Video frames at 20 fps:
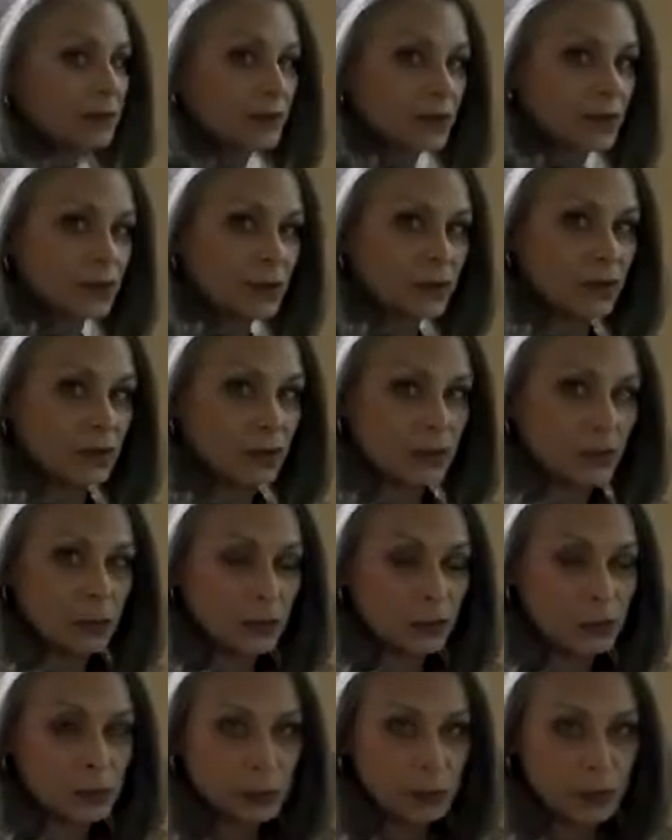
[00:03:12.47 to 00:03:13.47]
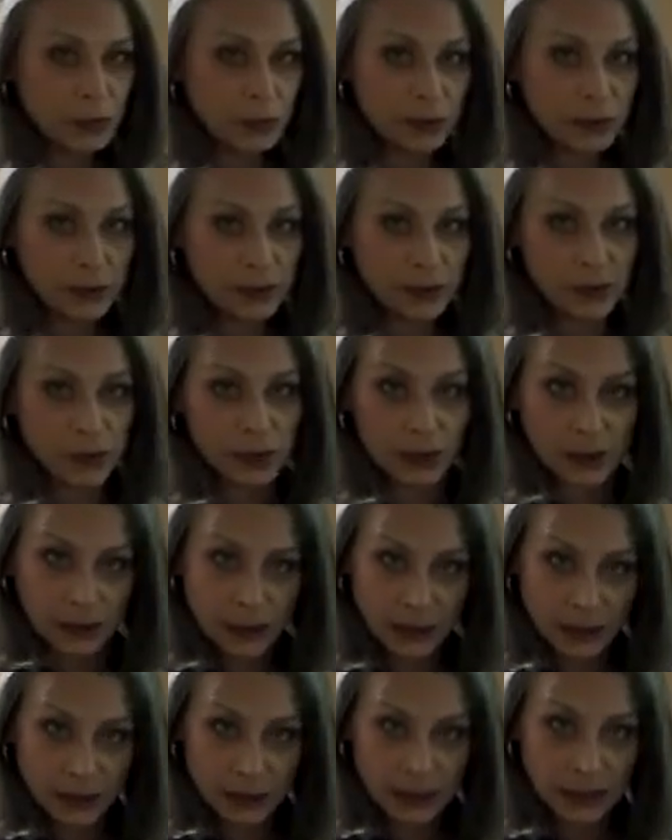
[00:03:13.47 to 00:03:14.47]
of its usual
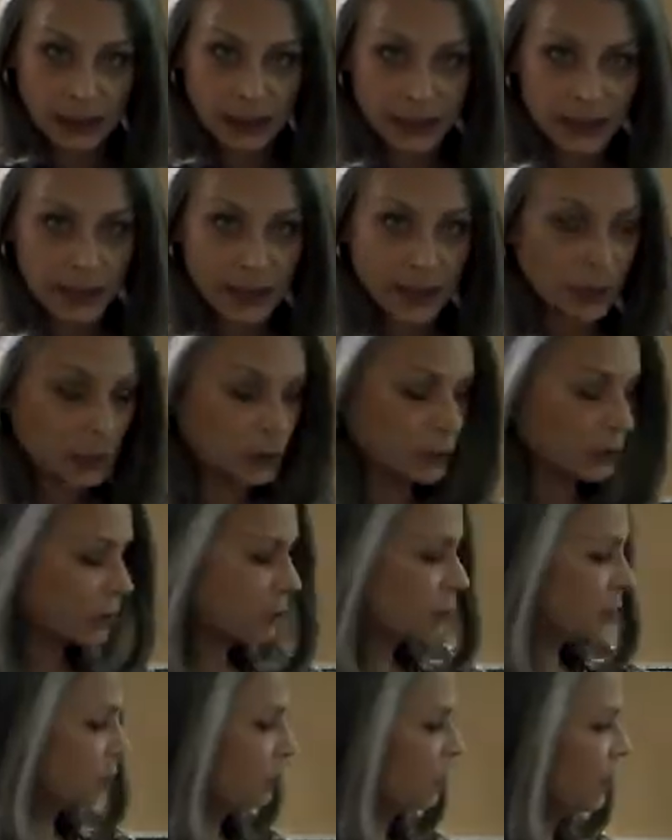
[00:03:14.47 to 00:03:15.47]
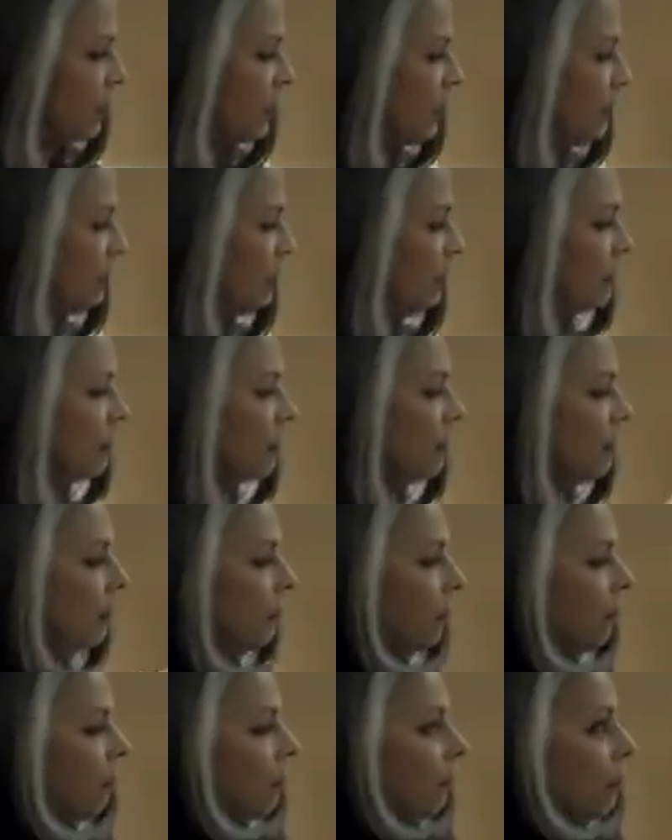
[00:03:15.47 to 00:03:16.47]
knit layout, which would be
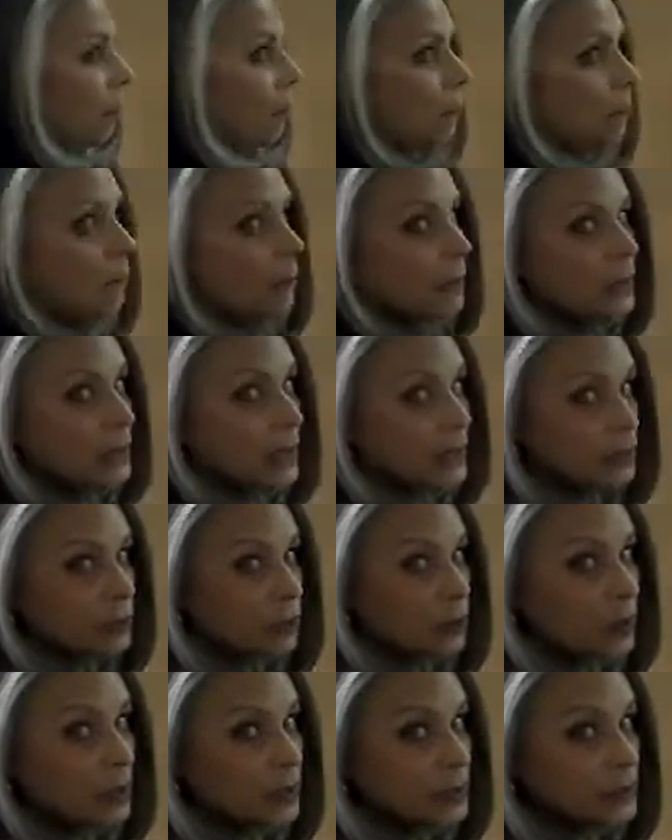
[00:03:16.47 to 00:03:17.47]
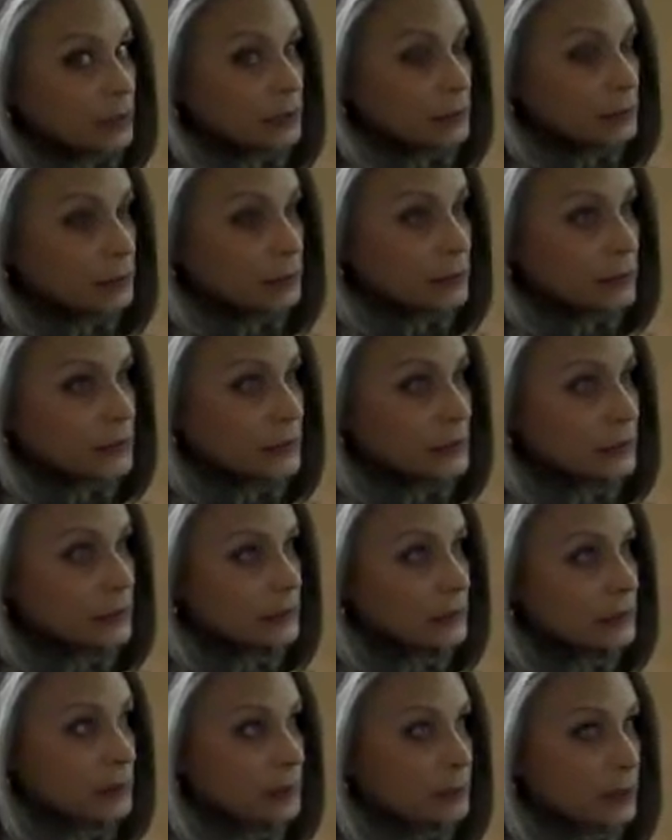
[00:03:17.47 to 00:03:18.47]
lengthwise, this
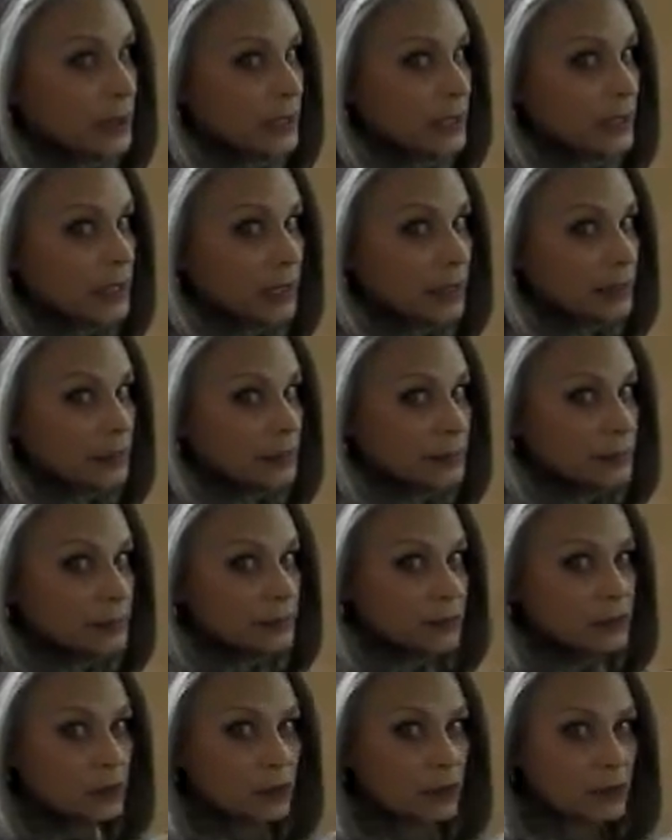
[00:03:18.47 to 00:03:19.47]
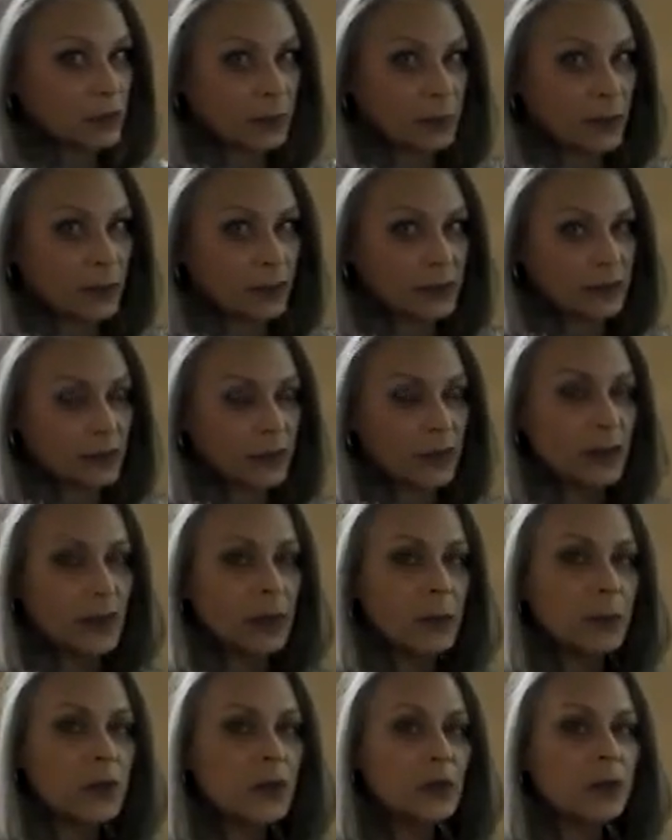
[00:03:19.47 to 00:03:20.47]
is being cut crosswise.
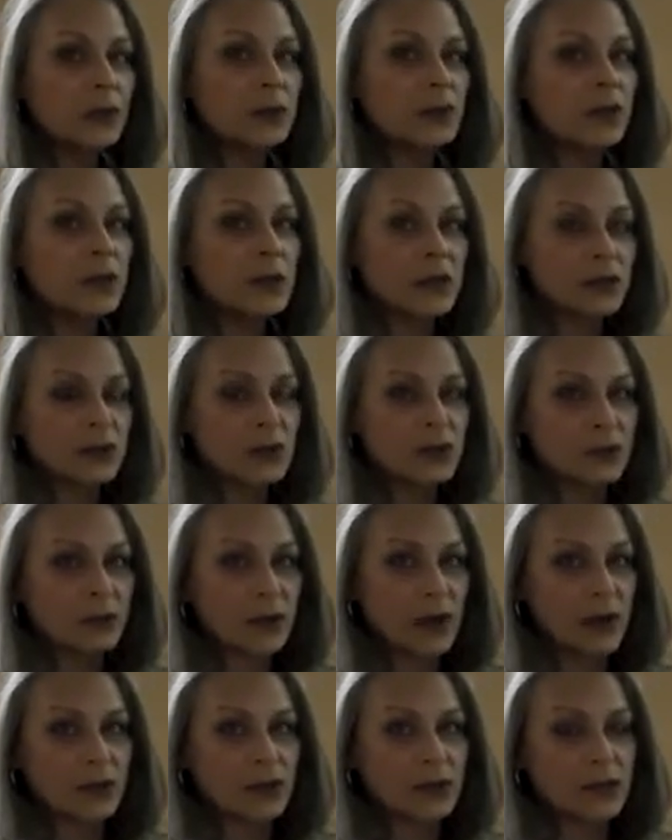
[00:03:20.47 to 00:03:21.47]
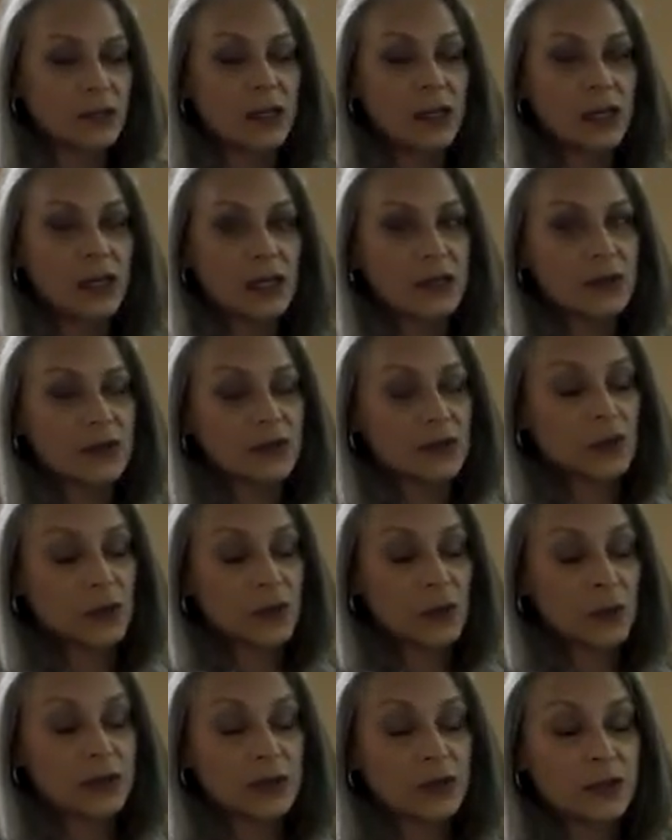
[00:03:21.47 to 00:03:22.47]
I'm going to lose a little stretch. It's,
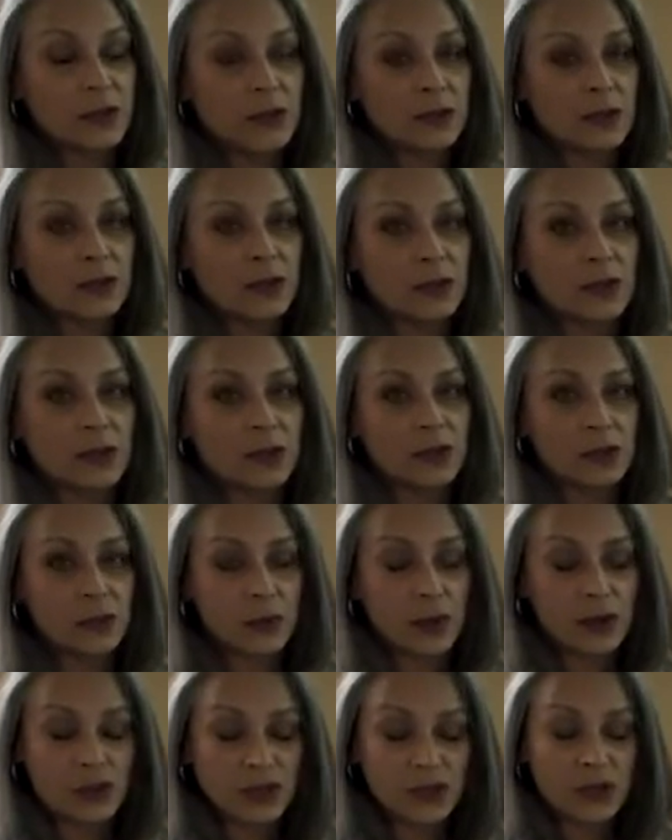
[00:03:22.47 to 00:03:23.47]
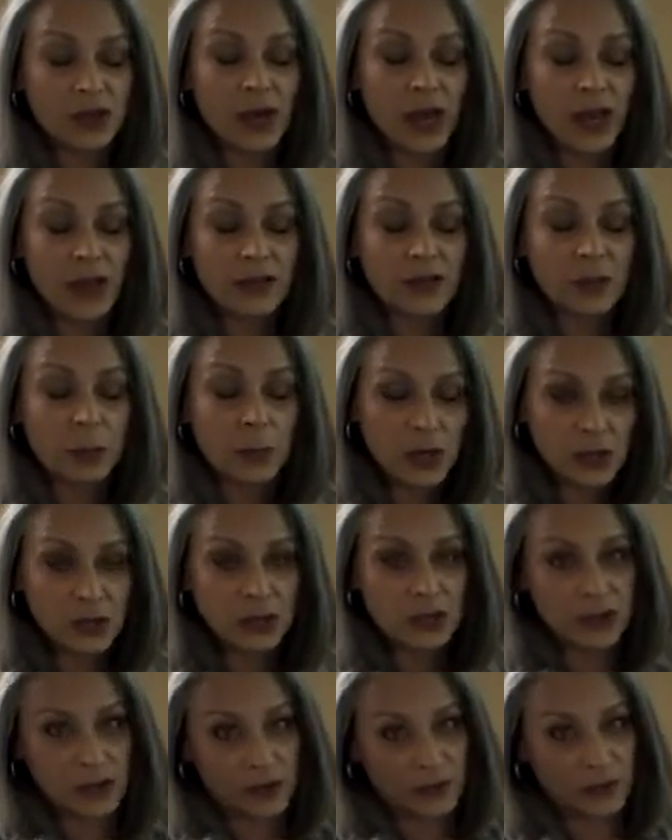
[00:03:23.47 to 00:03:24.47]
so it doesn't stretch as
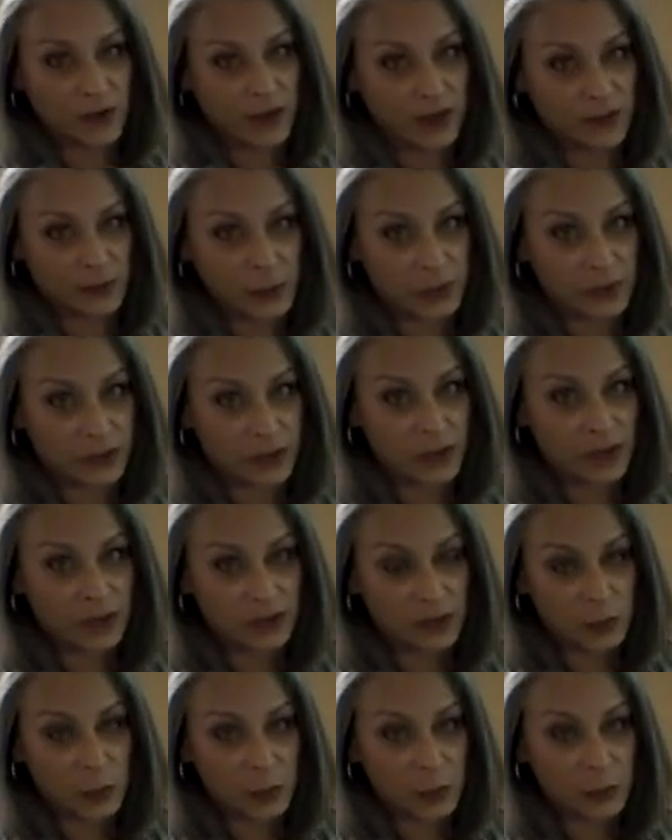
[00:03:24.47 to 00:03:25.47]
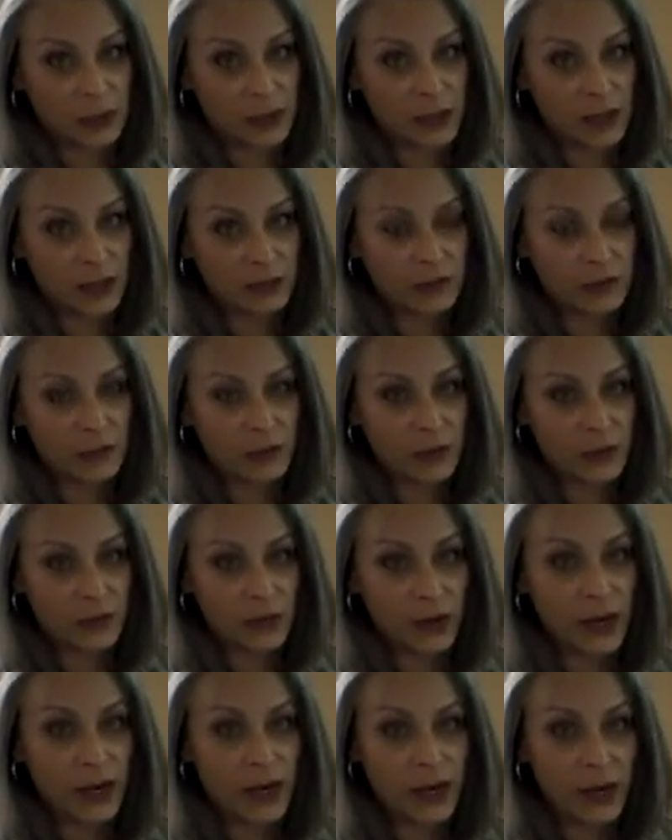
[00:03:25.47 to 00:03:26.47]
much as the 5% as we would like
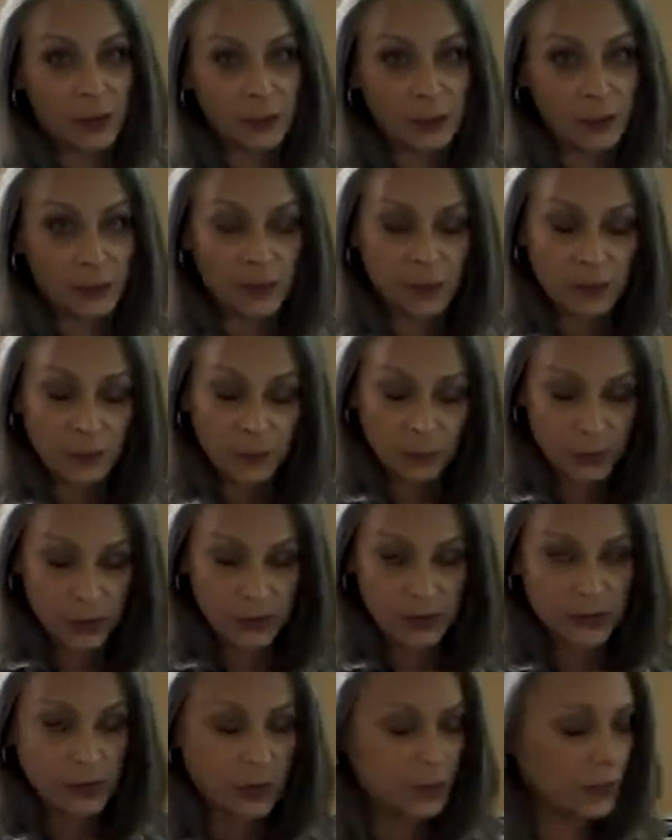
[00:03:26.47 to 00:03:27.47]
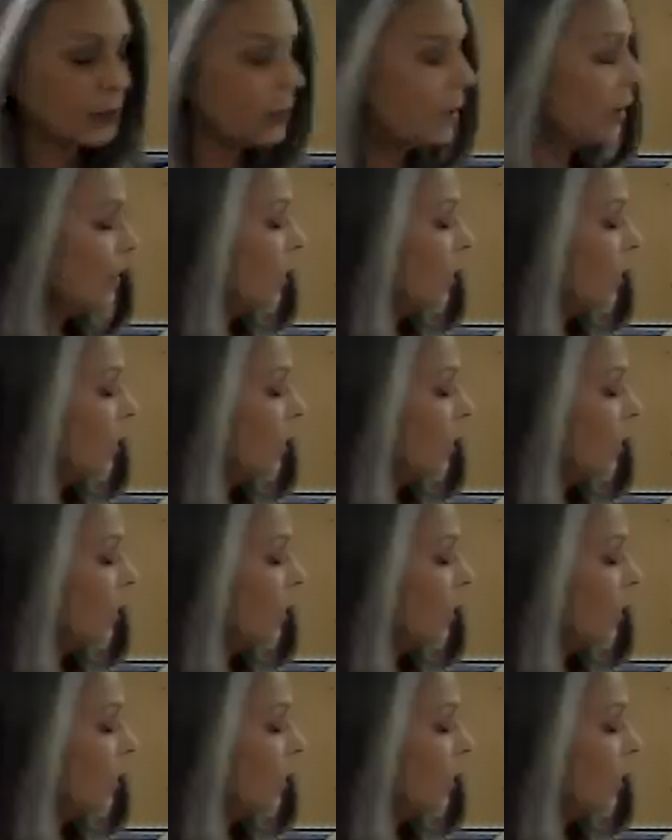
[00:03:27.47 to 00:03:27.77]
for a Presto.